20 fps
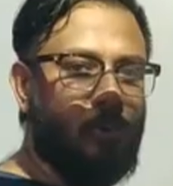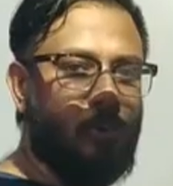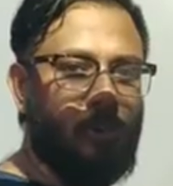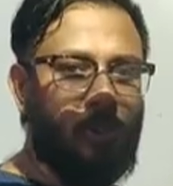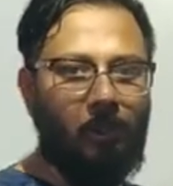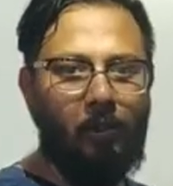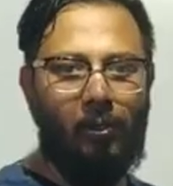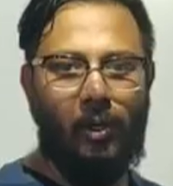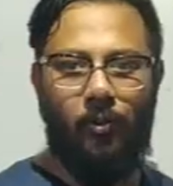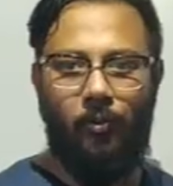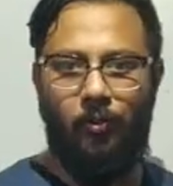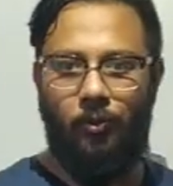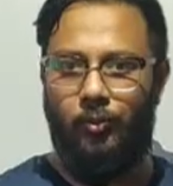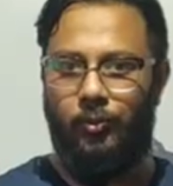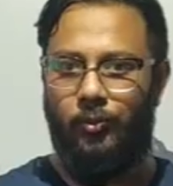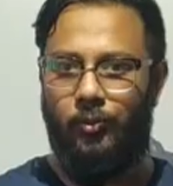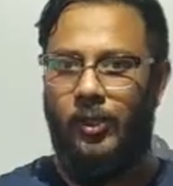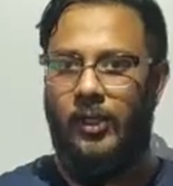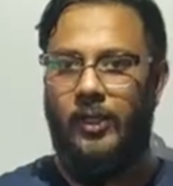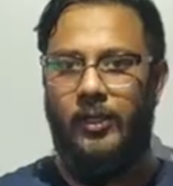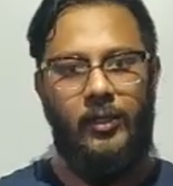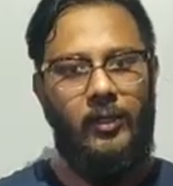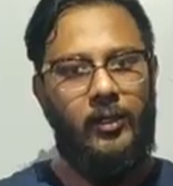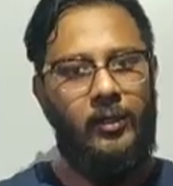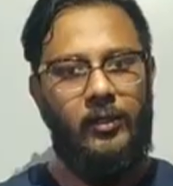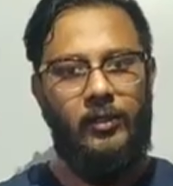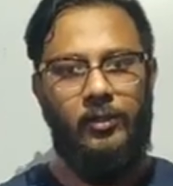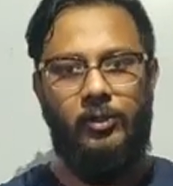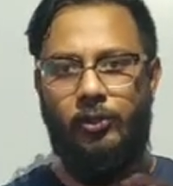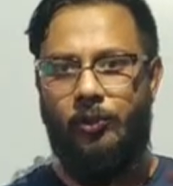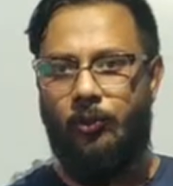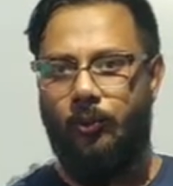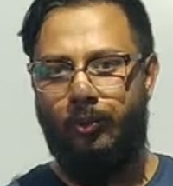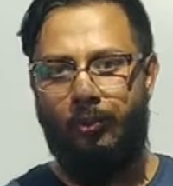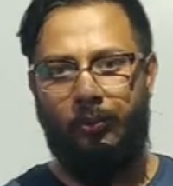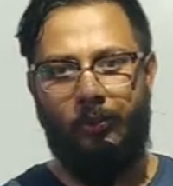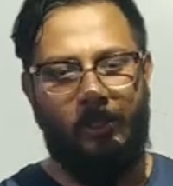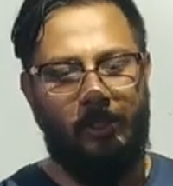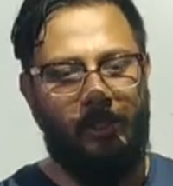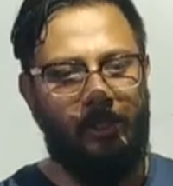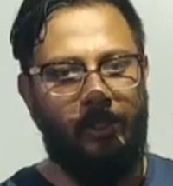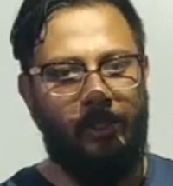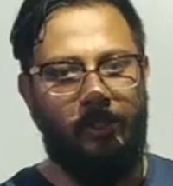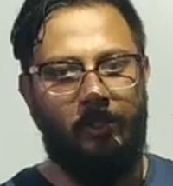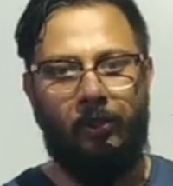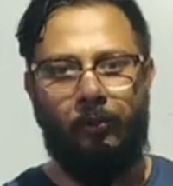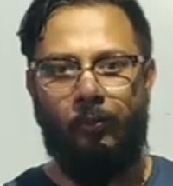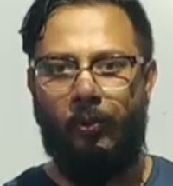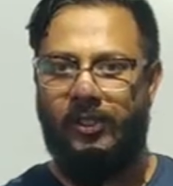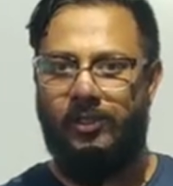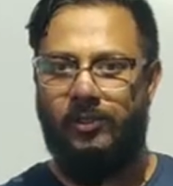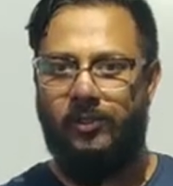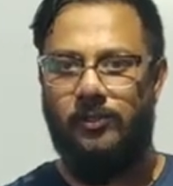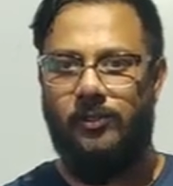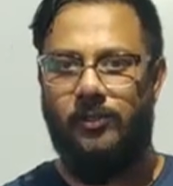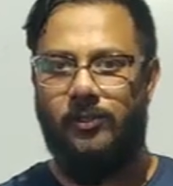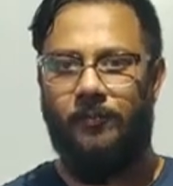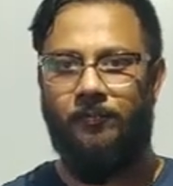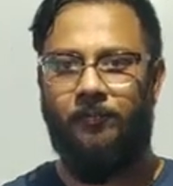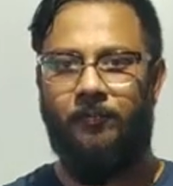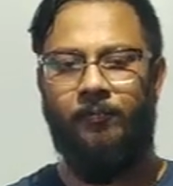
told you how to do the questions.